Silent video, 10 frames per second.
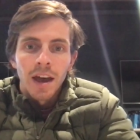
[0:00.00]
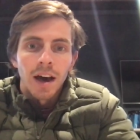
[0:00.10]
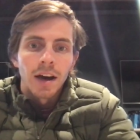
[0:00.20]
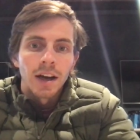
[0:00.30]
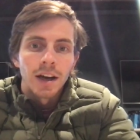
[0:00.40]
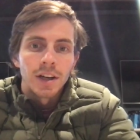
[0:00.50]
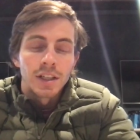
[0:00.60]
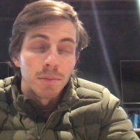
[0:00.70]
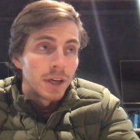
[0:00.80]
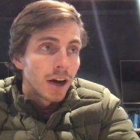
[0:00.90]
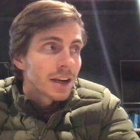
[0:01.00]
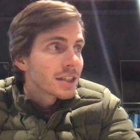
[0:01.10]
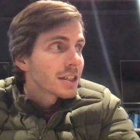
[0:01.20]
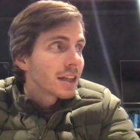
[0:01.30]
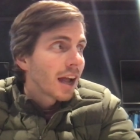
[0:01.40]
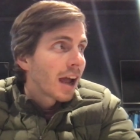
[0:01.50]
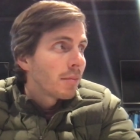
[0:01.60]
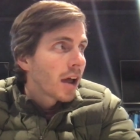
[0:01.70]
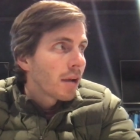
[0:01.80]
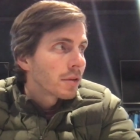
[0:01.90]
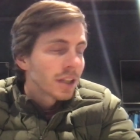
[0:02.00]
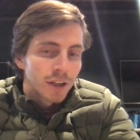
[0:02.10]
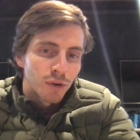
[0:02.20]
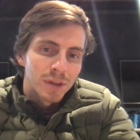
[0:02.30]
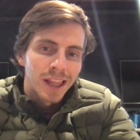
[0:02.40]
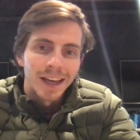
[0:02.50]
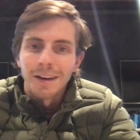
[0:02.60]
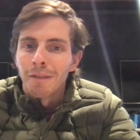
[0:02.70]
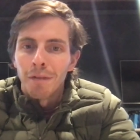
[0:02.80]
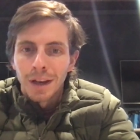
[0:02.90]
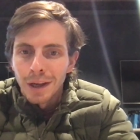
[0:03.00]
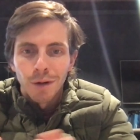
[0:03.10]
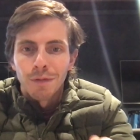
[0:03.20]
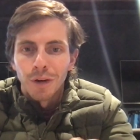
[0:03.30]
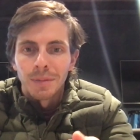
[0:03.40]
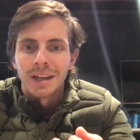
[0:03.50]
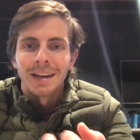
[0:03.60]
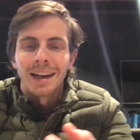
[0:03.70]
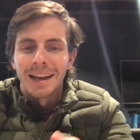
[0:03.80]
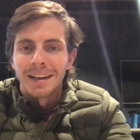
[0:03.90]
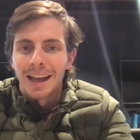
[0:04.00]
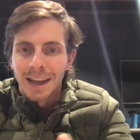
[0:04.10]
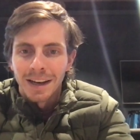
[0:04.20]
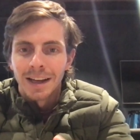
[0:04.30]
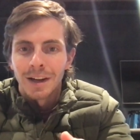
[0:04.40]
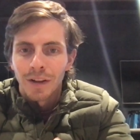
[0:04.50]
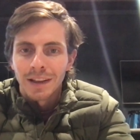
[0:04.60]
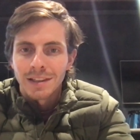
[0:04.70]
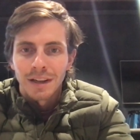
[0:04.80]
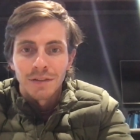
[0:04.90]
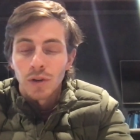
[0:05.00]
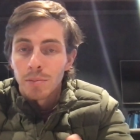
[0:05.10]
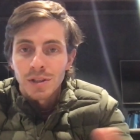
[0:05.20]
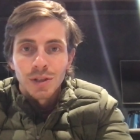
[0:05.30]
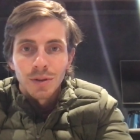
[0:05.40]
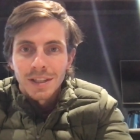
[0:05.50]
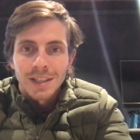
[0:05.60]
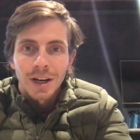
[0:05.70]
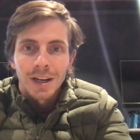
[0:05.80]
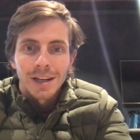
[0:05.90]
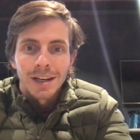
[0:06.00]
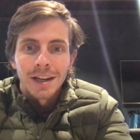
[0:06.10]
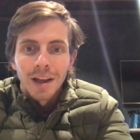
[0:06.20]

To be honest, I'm not really good with like video filming and editing and all that stuff, so I'm just doing this on